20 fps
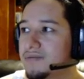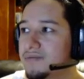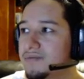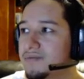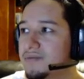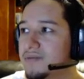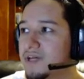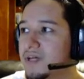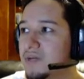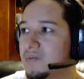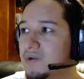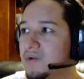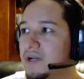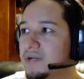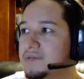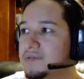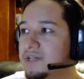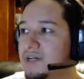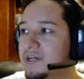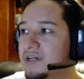And what I'm
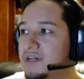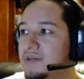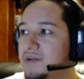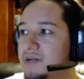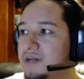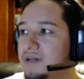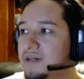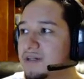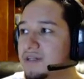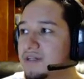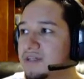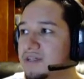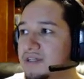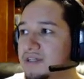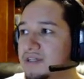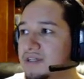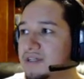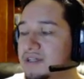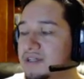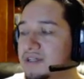talking about
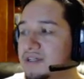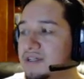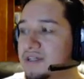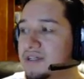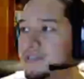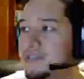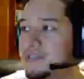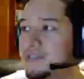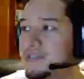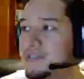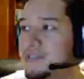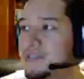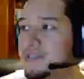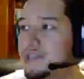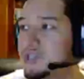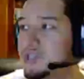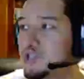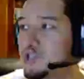is,